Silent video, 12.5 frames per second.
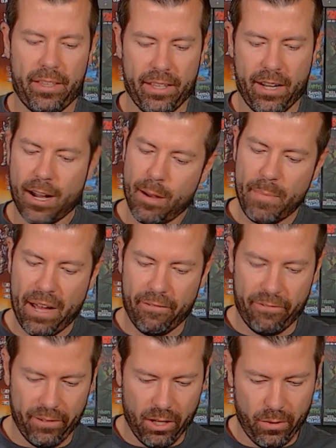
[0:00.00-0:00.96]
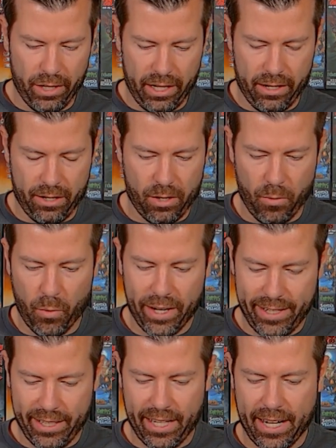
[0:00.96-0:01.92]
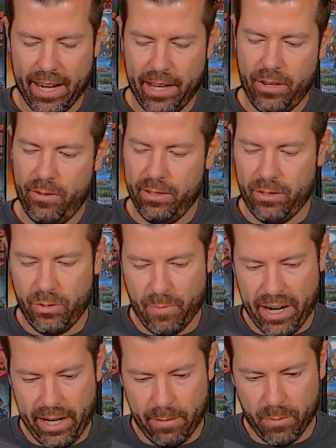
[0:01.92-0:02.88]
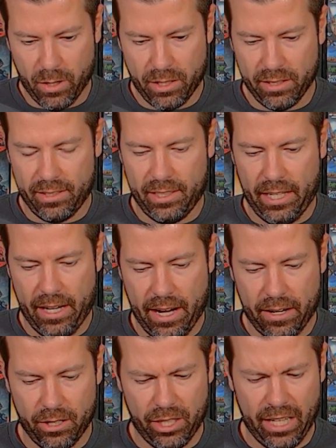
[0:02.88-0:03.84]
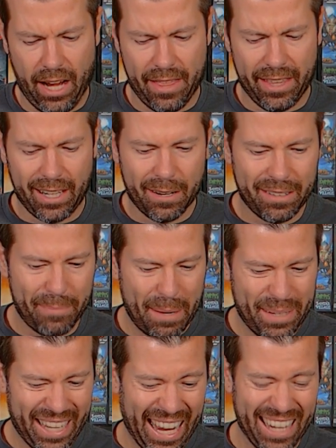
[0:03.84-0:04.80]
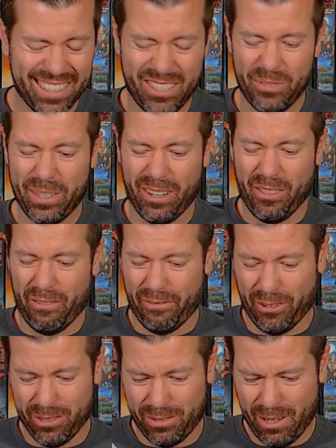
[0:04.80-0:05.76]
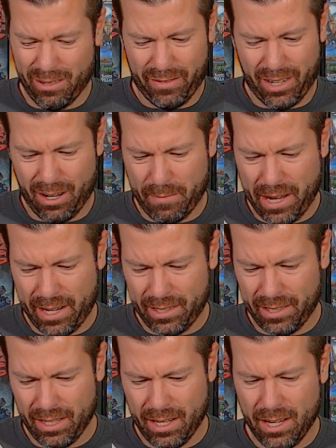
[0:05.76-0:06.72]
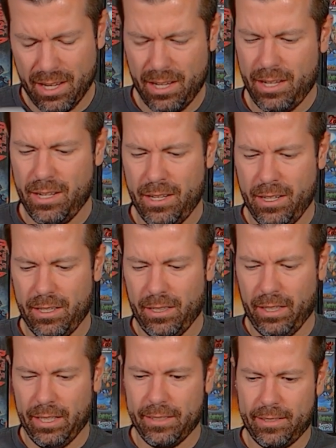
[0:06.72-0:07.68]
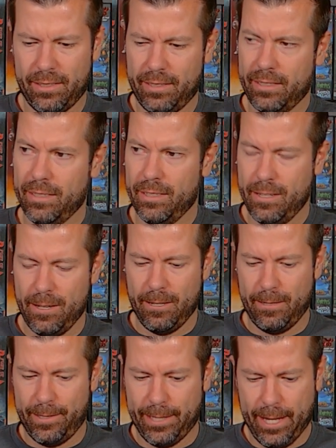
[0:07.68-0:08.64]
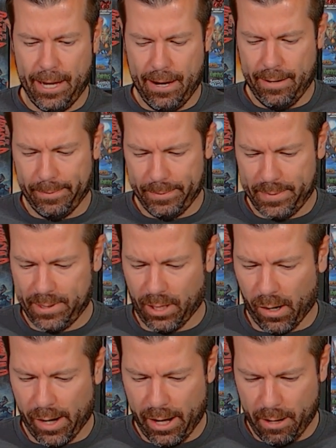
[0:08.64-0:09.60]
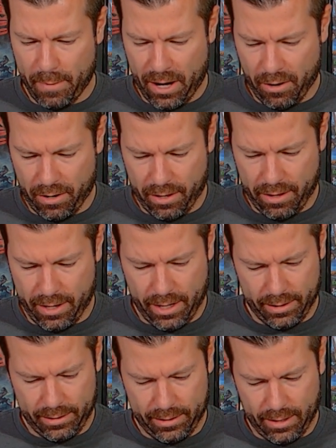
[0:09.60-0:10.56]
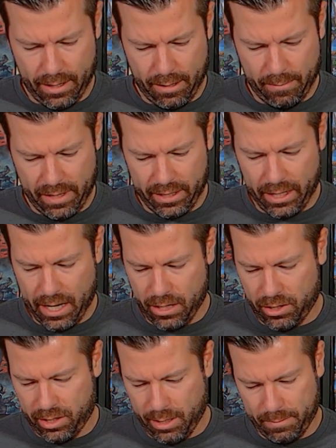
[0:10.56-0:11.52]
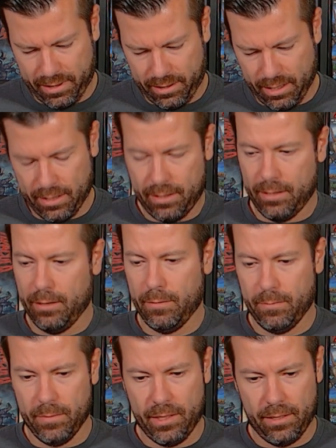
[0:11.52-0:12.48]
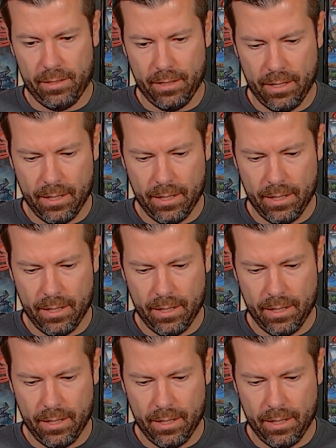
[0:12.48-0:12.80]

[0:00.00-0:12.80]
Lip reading: the combat flow here, when can I do my emergency energy? I think I maybe can't do it on the first round of combat. Let's see. Sorry about this. Engage ship systems.